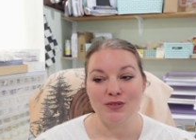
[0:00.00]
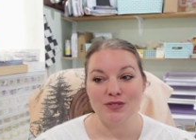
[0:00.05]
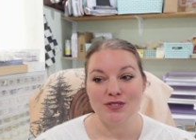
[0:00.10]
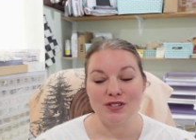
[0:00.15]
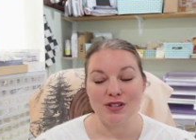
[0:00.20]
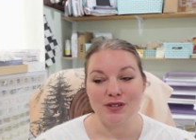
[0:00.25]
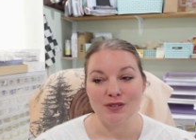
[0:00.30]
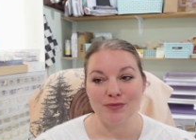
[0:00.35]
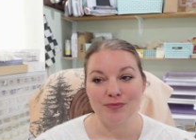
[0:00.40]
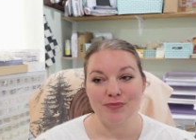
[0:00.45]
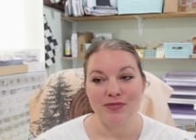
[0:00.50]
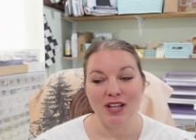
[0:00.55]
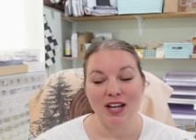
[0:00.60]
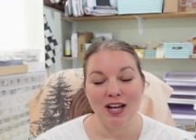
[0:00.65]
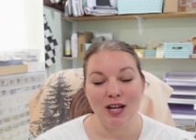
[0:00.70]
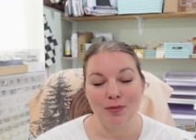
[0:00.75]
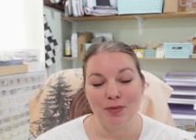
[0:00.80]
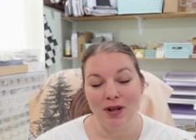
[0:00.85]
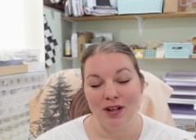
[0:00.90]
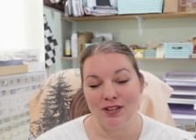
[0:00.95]
So
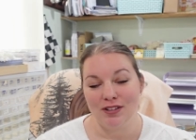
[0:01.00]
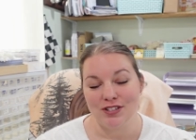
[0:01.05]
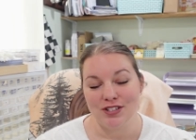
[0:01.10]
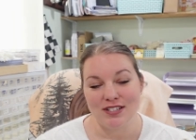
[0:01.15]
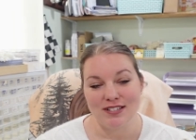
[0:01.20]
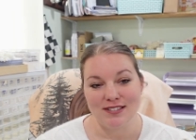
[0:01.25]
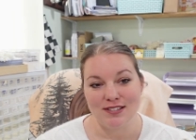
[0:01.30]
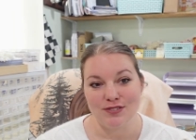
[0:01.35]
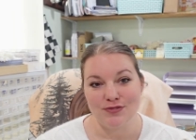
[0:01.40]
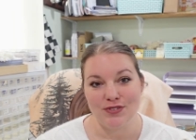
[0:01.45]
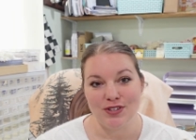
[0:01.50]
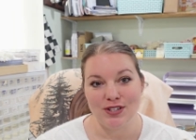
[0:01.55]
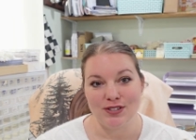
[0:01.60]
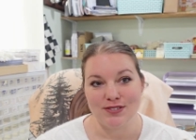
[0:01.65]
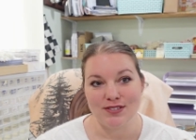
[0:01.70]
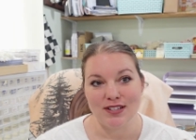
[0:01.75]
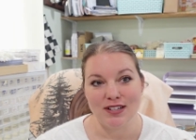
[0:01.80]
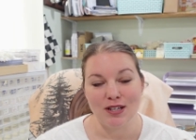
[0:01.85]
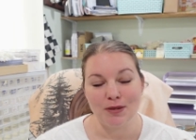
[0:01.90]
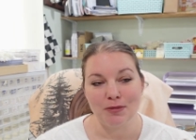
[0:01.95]
I apologize, this video is
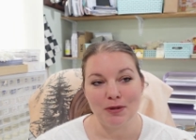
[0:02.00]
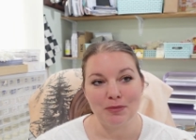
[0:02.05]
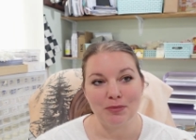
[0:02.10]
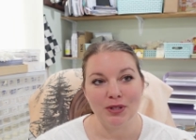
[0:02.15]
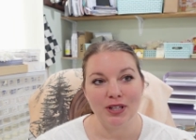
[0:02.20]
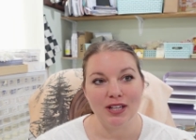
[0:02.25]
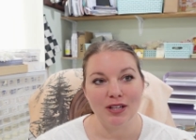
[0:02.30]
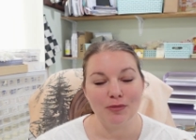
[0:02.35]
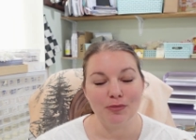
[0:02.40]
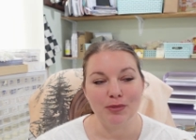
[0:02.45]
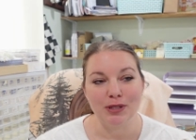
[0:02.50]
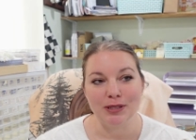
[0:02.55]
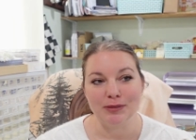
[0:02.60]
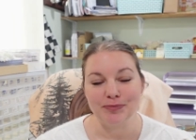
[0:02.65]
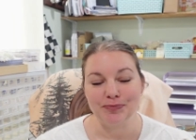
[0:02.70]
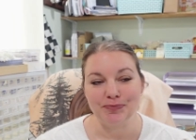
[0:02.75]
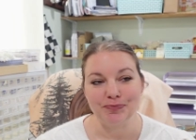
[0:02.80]
gonna come up late, but